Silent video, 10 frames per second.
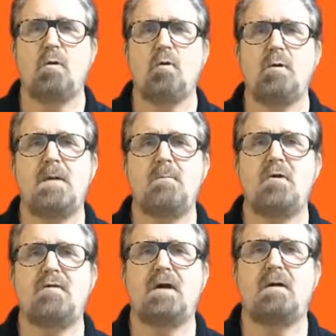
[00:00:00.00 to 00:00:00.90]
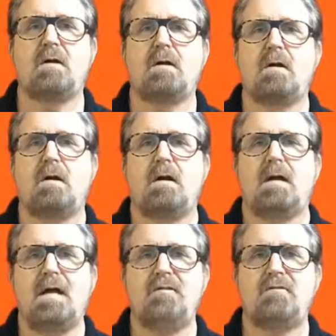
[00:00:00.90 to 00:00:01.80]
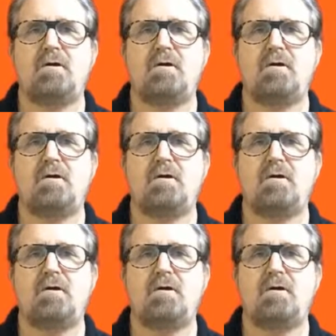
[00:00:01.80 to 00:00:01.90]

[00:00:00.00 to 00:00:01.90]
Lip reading: Remember that even